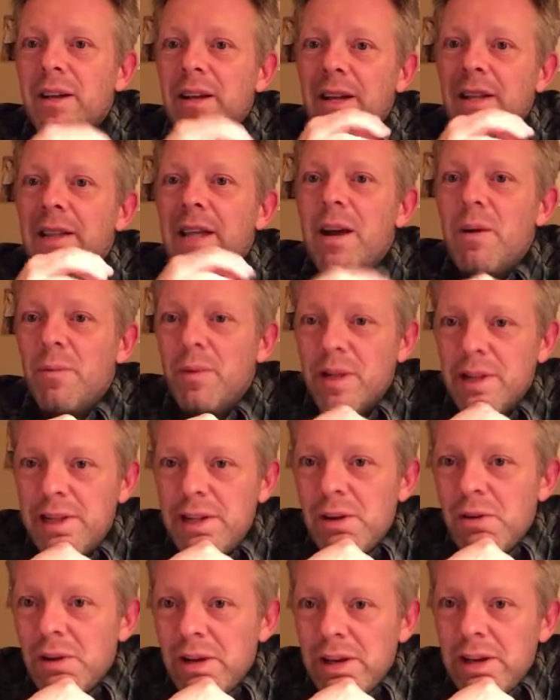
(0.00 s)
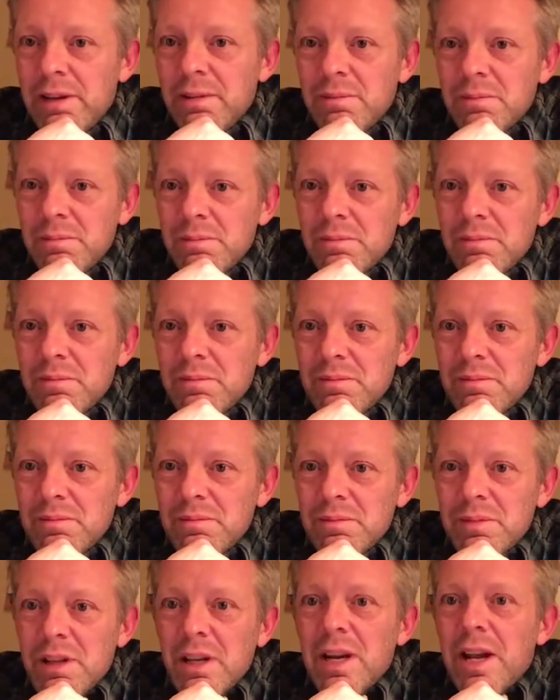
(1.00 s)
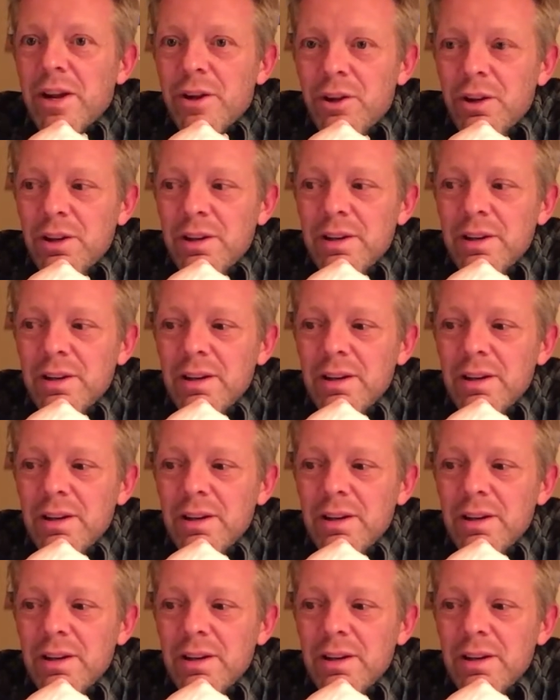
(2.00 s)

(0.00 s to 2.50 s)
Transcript: and that was the only connection.